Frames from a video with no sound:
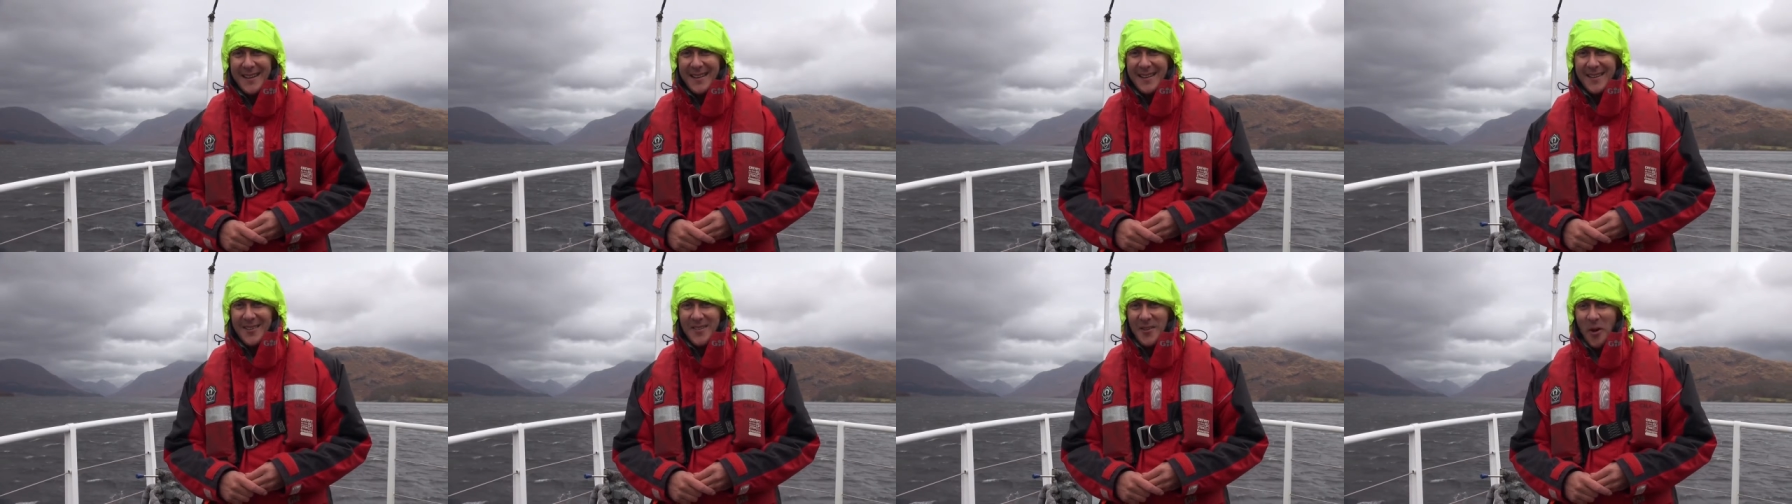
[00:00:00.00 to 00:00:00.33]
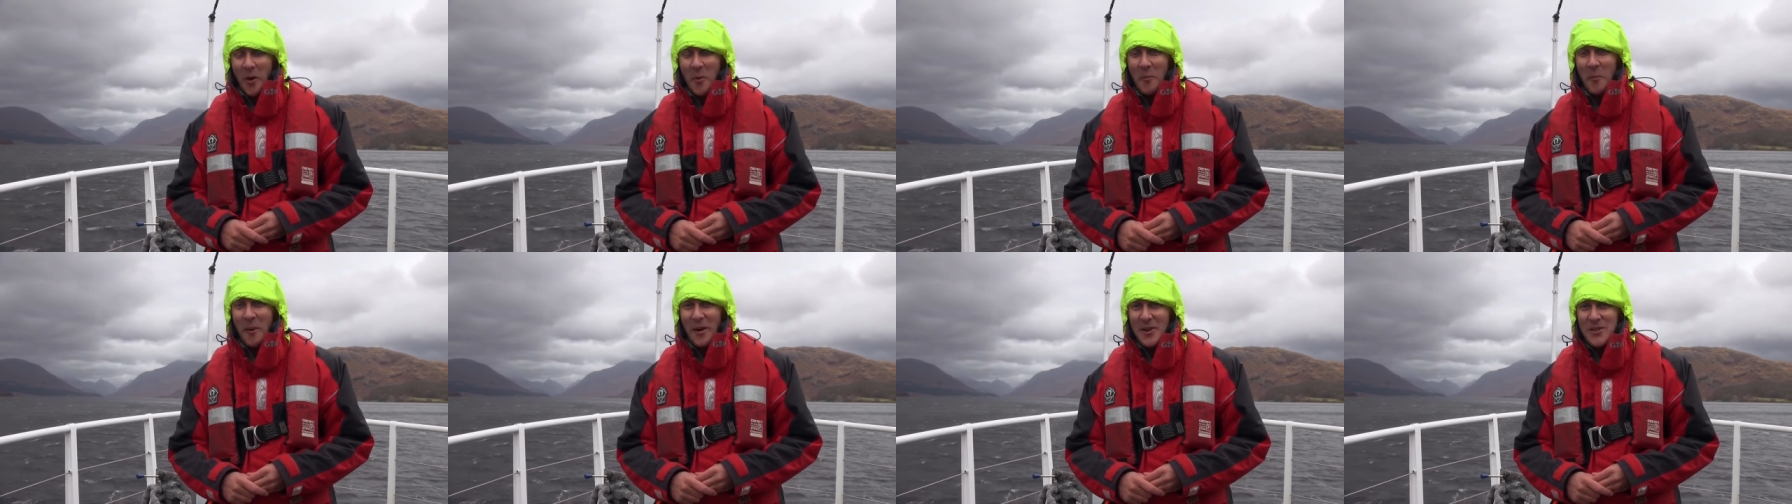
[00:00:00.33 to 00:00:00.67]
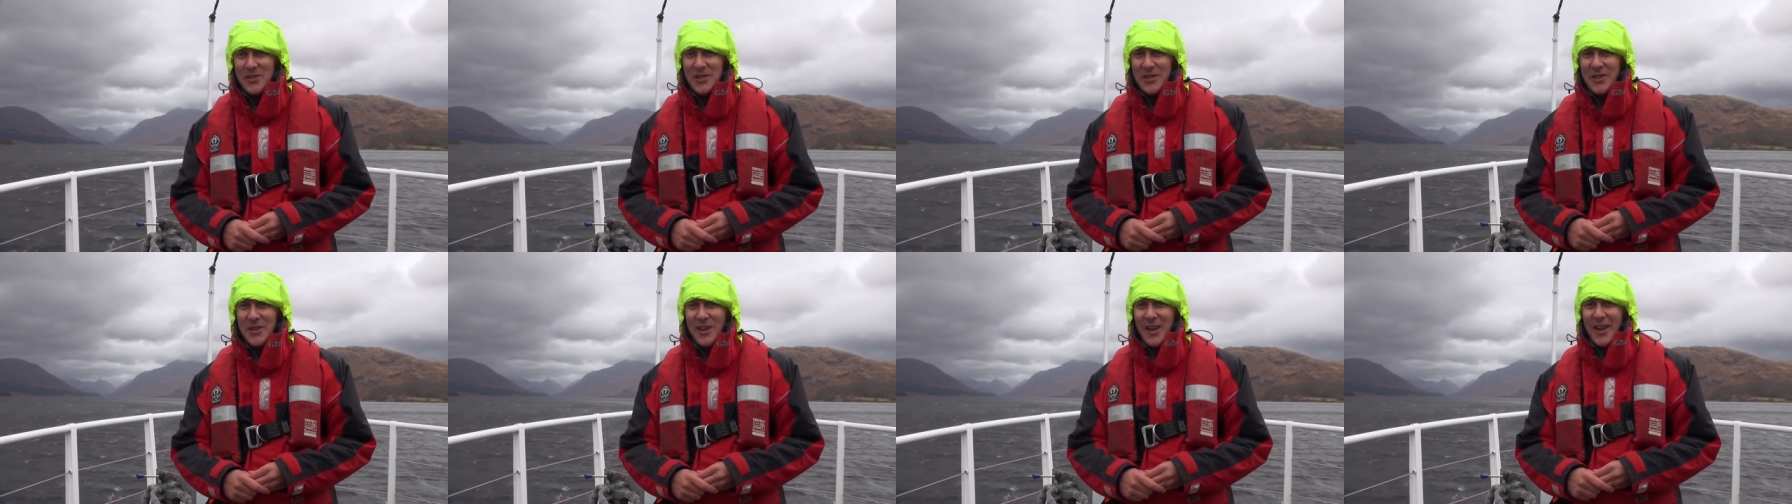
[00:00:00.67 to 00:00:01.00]
There's not much
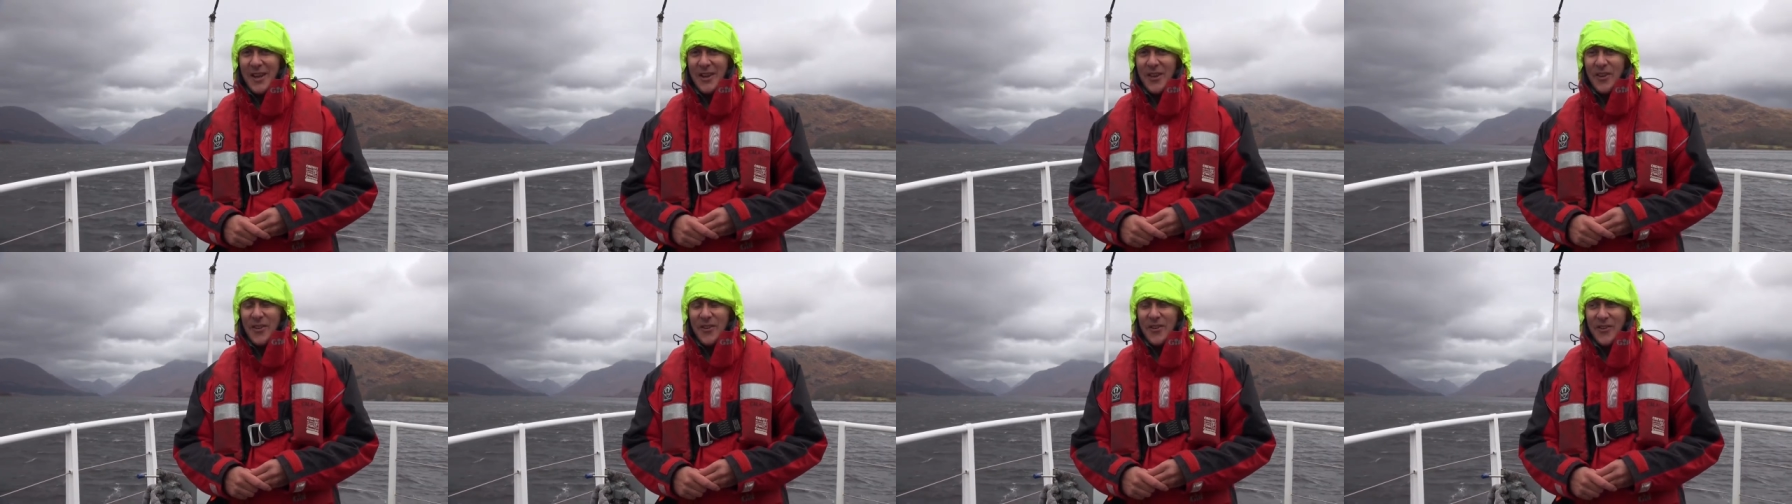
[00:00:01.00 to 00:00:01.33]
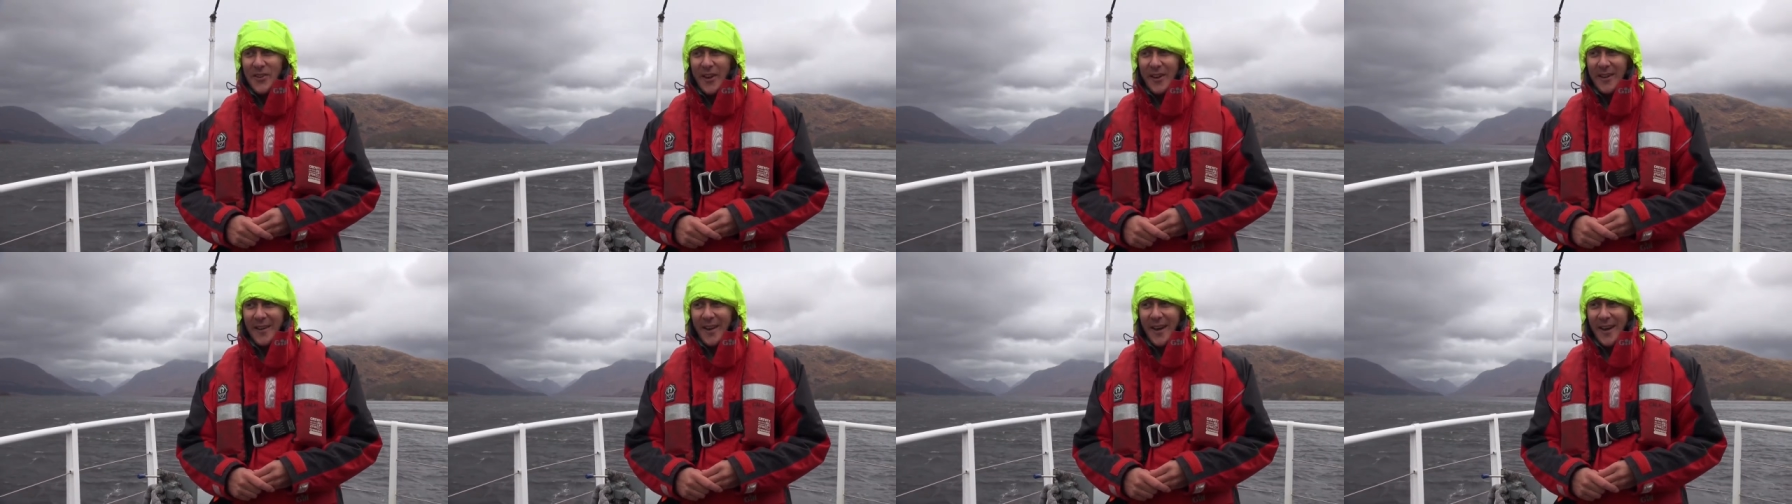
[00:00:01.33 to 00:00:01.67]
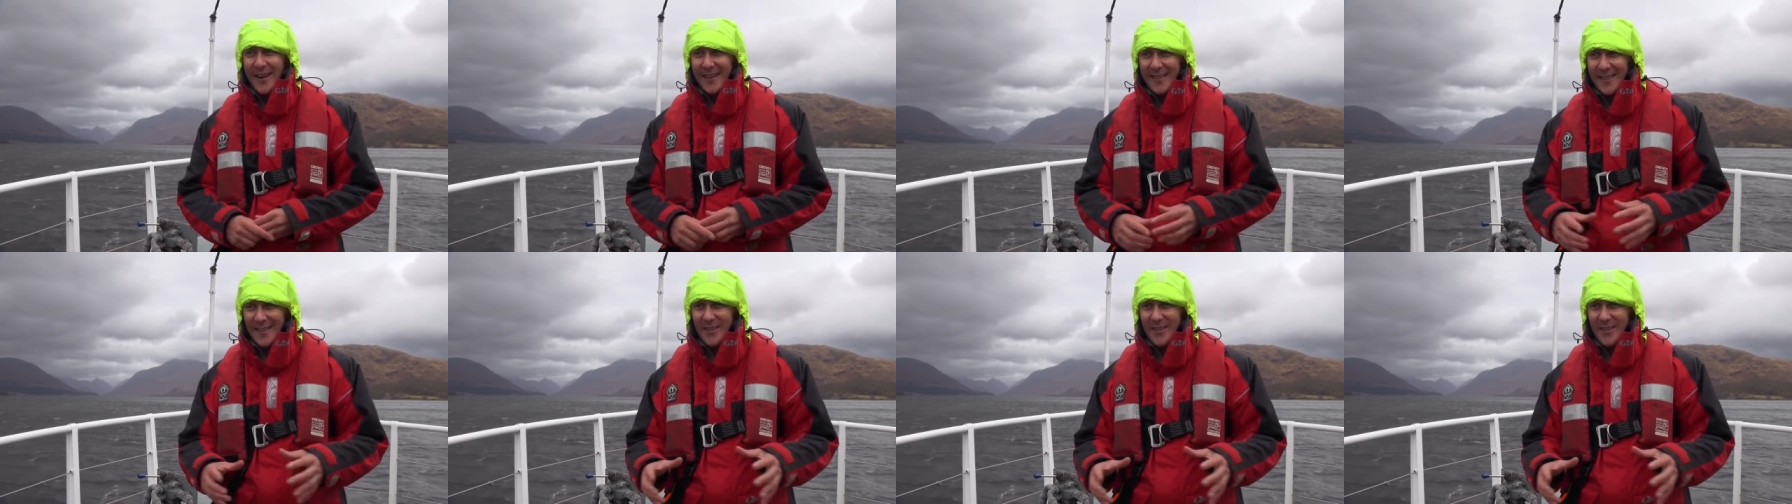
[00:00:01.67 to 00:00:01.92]
sunlight.